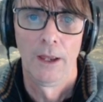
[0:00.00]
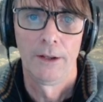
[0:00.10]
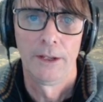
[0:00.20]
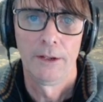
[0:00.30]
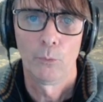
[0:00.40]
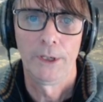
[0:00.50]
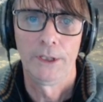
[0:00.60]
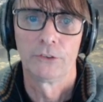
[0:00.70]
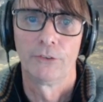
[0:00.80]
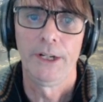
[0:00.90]
And then
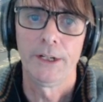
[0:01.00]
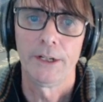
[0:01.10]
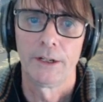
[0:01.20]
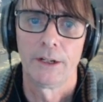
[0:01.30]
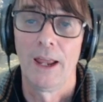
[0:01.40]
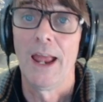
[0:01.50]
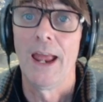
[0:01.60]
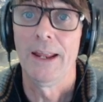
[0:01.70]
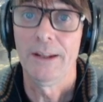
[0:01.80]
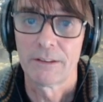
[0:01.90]
when it's raining
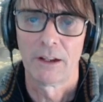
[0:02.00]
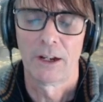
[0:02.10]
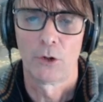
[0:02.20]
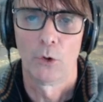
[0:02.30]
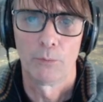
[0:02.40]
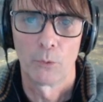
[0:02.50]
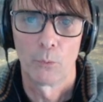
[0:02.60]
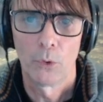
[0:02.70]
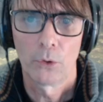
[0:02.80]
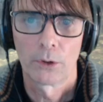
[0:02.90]
and I go for a
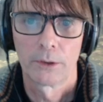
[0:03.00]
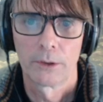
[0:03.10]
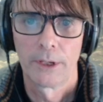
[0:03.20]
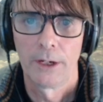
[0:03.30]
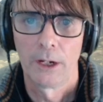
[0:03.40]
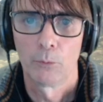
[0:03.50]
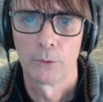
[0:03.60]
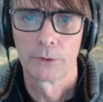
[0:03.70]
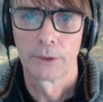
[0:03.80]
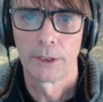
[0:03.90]
walk, then I
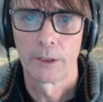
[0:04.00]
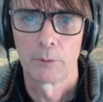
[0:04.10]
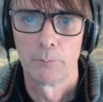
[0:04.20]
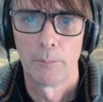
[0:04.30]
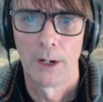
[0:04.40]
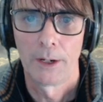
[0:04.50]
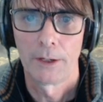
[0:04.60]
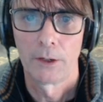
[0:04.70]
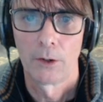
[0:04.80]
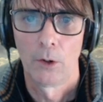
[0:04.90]
will take
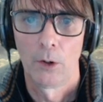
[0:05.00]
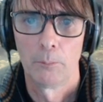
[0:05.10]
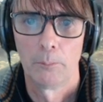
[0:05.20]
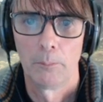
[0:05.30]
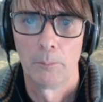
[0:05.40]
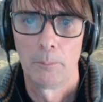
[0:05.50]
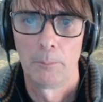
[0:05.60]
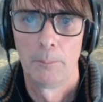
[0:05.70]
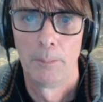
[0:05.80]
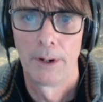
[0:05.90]
my
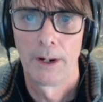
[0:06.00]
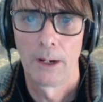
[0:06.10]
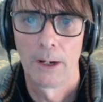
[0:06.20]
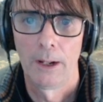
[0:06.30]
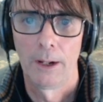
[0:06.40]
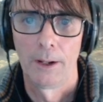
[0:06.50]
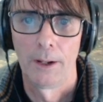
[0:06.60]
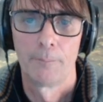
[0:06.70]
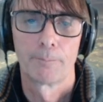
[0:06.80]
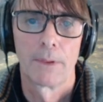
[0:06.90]
umbrella.
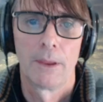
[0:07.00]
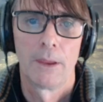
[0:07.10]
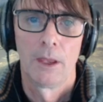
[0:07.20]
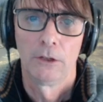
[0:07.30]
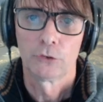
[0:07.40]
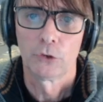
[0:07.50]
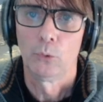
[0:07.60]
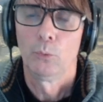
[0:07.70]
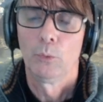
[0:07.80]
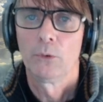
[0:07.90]
So
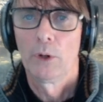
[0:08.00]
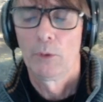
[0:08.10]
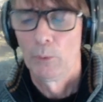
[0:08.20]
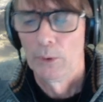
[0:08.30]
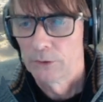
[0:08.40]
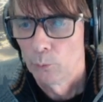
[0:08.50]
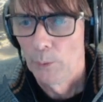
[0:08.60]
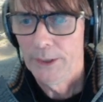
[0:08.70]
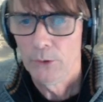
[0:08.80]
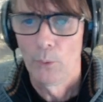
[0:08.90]
what do I want?
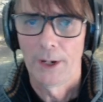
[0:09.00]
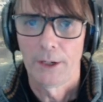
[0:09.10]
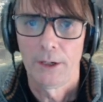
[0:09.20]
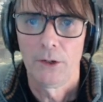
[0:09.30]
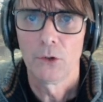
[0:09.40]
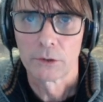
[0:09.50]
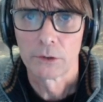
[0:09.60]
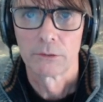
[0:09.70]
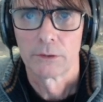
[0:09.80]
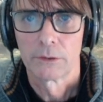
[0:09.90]
When do I
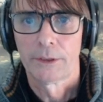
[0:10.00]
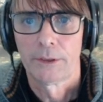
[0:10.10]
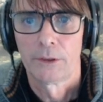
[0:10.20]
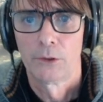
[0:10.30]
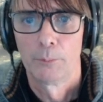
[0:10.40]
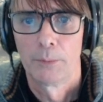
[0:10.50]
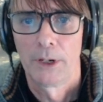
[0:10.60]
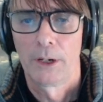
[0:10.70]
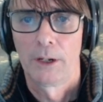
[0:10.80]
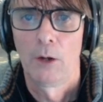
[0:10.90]
not take an umbrella?